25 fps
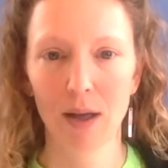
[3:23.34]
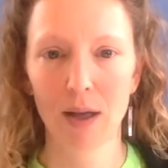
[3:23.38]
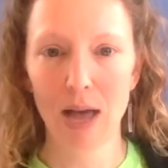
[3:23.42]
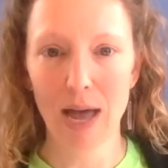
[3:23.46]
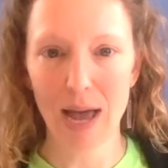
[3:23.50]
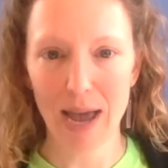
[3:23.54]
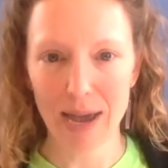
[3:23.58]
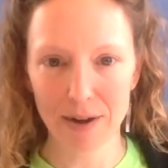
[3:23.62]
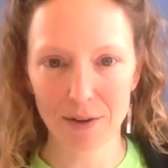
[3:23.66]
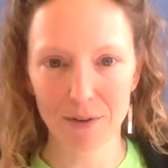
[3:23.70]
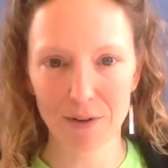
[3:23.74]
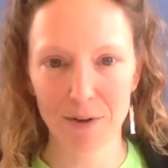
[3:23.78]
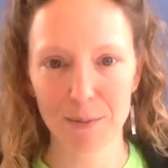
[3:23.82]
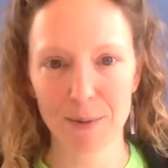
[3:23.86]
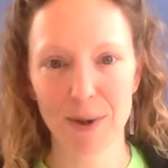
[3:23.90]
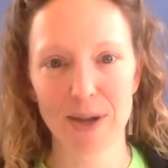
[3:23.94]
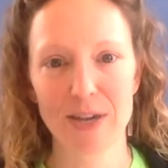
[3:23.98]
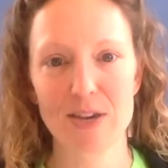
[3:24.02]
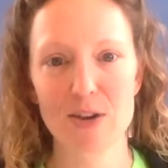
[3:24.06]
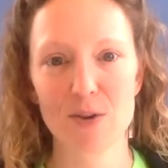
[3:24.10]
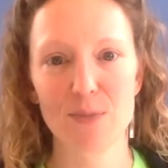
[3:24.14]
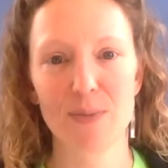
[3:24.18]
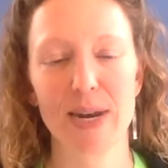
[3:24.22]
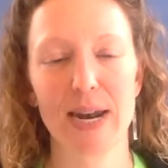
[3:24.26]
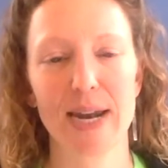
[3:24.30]
I don't know about
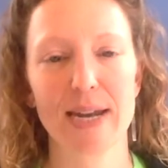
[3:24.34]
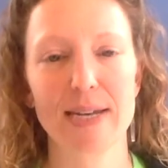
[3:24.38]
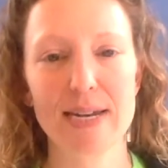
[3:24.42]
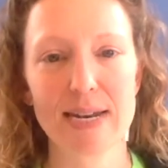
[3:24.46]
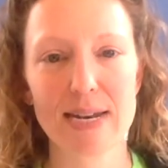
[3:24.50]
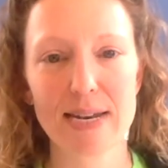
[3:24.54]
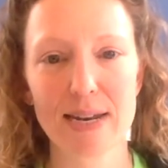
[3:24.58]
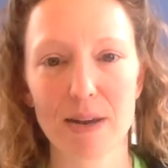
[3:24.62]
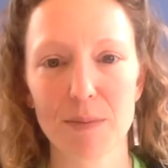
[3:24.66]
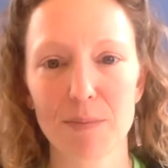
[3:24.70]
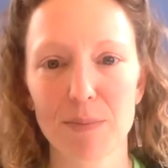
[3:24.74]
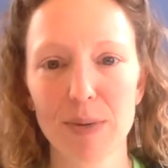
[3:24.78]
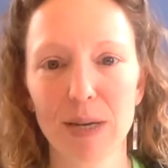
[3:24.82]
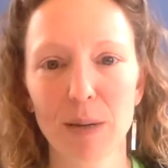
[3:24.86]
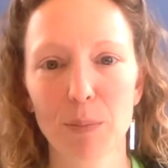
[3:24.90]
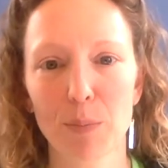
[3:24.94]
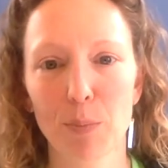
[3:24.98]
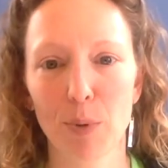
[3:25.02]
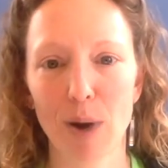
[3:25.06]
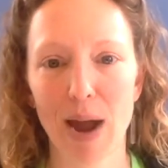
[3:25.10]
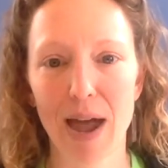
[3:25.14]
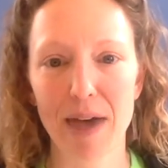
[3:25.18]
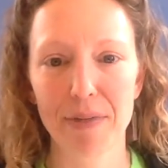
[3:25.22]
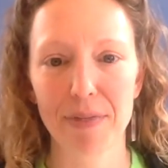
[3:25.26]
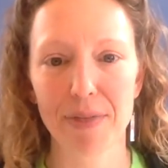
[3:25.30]
you, but I need a big
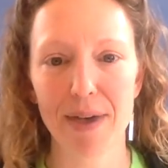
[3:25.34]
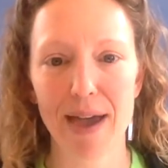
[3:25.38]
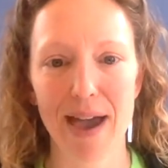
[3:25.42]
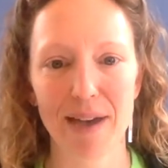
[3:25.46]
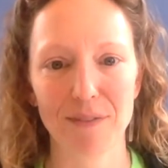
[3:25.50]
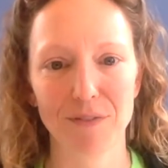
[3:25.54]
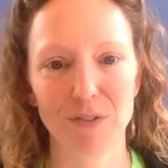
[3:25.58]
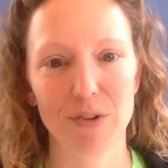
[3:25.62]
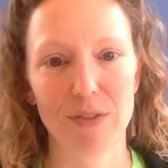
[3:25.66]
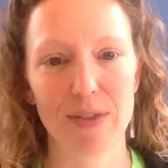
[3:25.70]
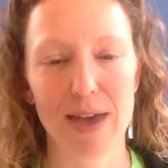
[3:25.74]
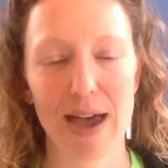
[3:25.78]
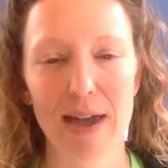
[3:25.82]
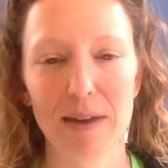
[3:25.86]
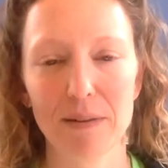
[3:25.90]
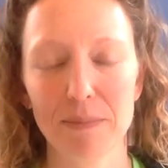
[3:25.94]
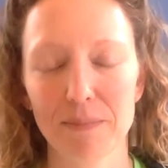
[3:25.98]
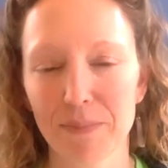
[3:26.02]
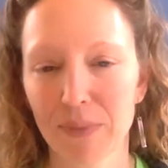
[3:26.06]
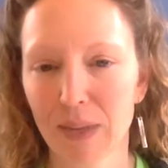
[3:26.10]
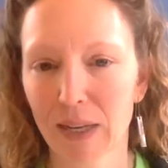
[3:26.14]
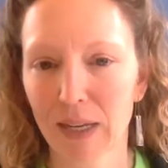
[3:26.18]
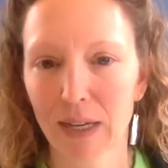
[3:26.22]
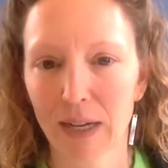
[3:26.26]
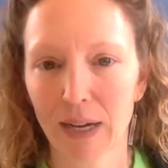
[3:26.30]
breath after that.
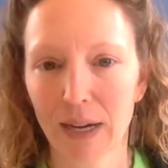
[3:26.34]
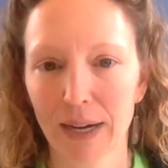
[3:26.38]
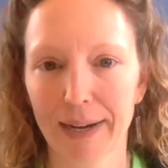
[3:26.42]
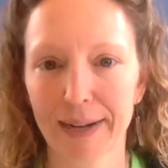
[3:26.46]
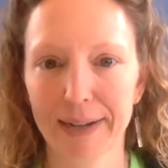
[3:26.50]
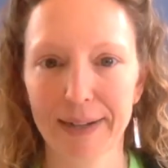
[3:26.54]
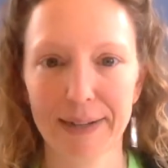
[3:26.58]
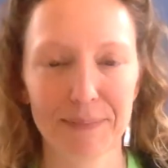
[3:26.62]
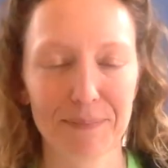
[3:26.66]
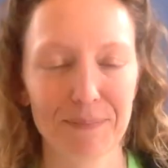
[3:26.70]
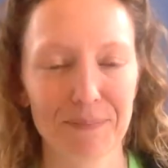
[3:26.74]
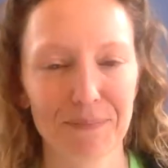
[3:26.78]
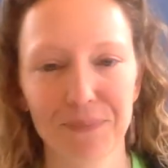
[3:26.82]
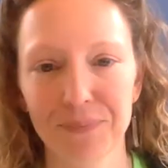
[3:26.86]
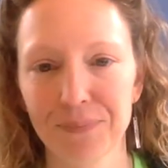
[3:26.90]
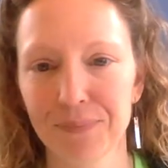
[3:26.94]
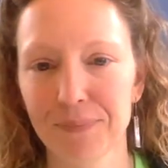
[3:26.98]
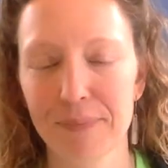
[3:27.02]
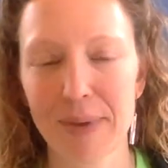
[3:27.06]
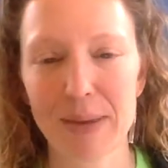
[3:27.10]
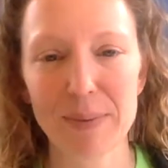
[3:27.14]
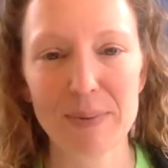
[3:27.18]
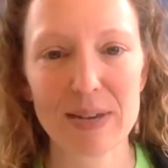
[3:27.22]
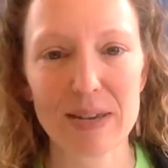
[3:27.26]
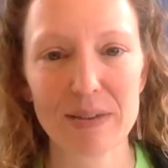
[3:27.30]

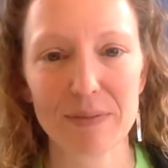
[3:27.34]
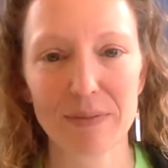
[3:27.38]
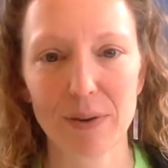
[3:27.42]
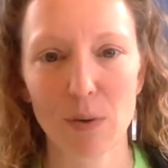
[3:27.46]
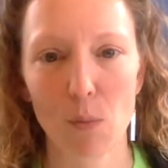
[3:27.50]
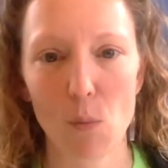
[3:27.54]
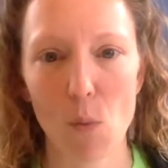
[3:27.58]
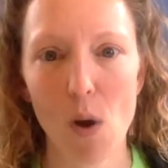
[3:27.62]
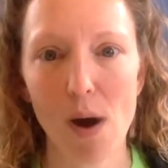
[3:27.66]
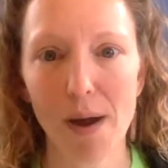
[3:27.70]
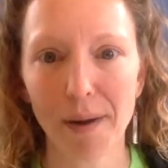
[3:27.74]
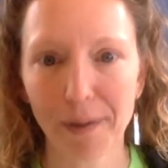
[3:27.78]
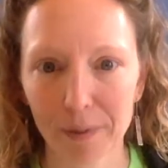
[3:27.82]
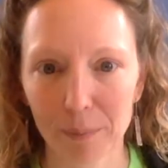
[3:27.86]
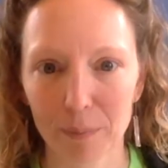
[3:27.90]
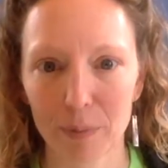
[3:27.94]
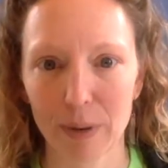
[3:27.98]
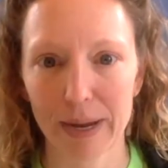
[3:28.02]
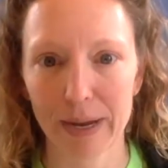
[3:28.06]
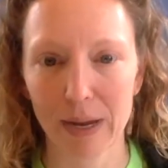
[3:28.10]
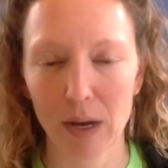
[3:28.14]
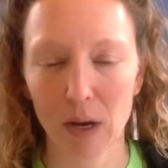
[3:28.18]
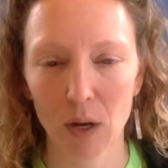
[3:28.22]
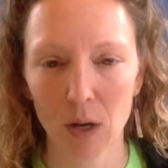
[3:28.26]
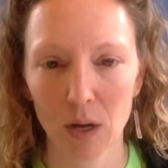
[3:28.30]
Maybe even a water
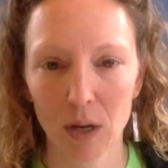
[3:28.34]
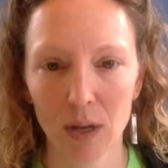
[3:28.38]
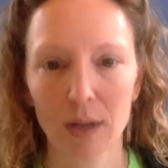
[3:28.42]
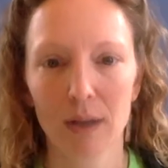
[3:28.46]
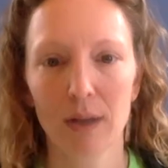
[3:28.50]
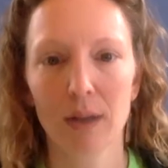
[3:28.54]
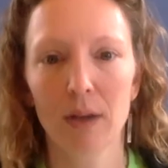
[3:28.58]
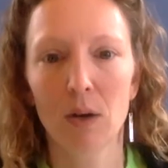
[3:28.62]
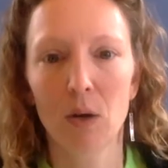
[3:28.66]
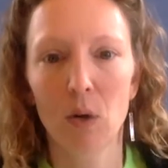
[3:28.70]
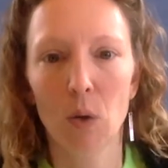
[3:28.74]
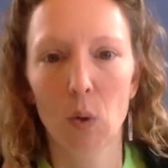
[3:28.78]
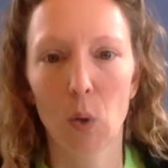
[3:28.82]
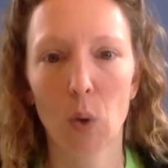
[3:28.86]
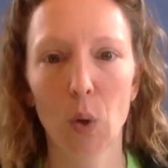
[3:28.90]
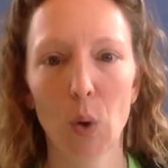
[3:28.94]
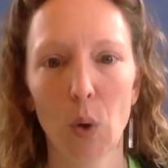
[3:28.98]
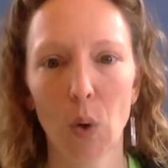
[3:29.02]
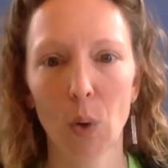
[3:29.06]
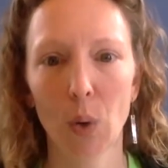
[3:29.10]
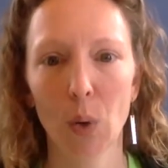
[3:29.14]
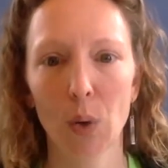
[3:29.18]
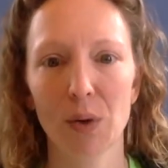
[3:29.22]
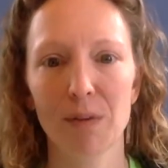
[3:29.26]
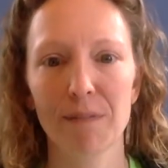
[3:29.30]
break.
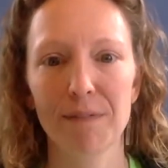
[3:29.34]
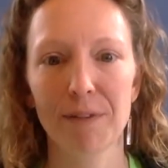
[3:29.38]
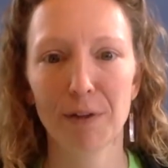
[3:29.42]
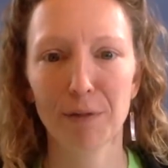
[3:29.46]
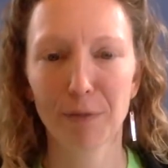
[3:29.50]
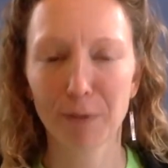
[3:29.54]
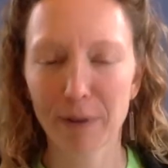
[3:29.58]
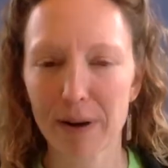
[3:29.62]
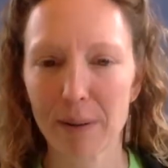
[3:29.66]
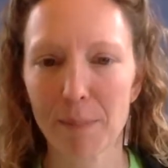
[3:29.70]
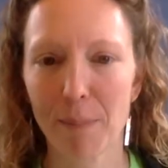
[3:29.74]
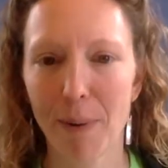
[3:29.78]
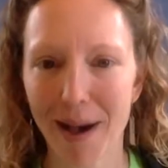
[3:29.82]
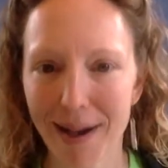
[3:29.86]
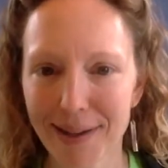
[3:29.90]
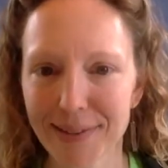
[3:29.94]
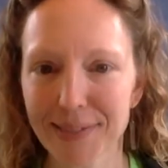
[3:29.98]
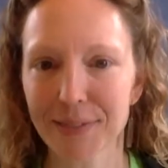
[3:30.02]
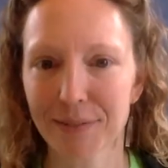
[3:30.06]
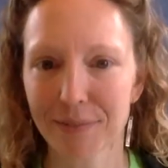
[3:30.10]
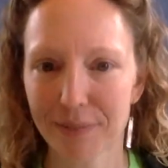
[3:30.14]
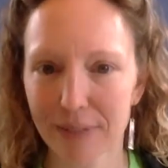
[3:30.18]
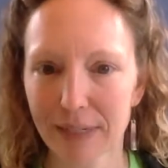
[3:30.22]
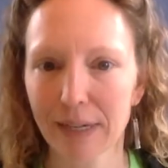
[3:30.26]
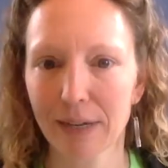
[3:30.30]
Feel free to
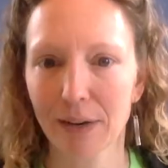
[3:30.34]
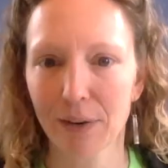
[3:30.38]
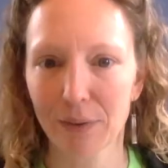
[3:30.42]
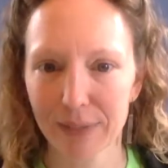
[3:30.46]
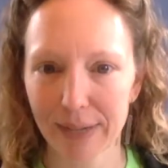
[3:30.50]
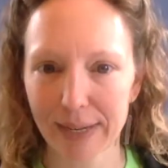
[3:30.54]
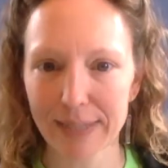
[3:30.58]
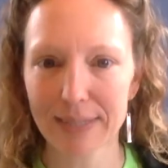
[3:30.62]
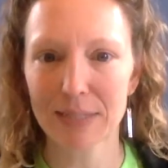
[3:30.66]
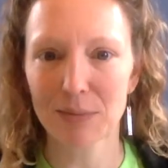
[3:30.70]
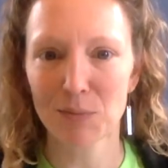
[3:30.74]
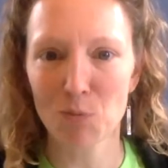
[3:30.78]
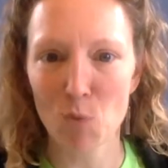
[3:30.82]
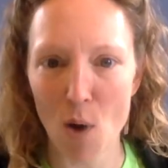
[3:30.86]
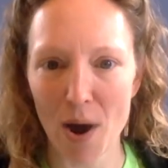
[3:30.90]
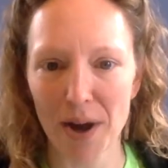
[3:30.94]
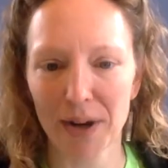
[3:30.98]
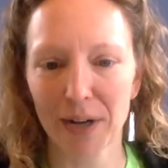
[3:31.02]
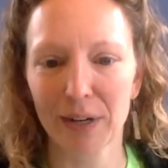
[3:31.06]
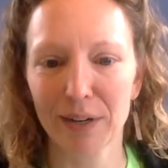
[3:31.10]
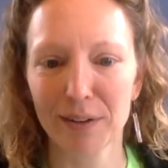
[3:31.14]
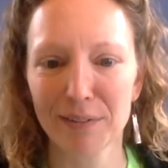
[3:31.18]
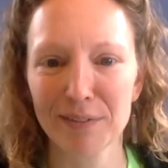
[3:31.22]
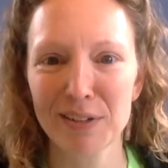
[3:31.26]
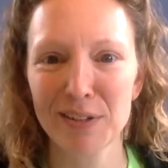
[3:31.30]
pause the video and get some
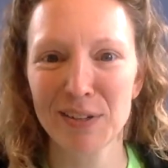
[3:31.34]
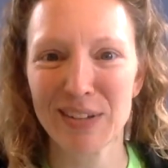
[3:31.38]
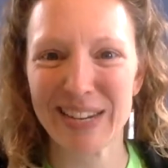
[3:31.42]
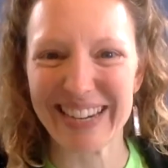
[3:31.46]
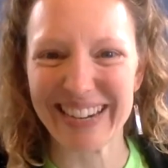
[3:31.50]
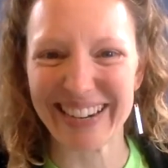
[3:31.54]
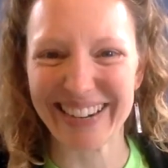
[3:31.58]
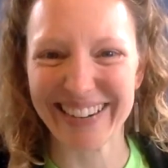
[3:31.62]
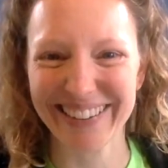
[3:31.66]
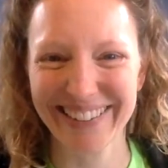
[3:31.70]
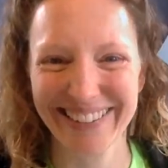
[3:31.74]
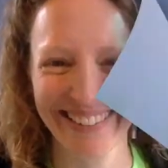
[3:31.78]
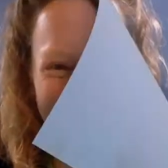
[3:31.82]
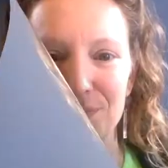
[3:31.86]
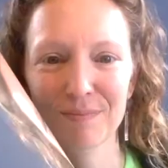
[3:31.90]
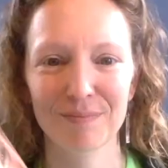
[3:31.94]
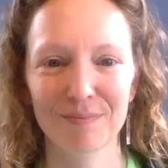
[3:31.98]
water if you need it.